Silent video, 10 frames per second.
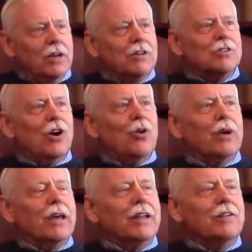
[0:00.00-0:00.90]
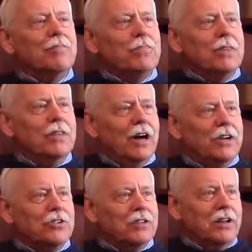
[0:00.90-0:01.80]
So in
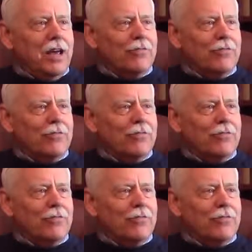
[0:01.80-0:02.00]
Dutch, the name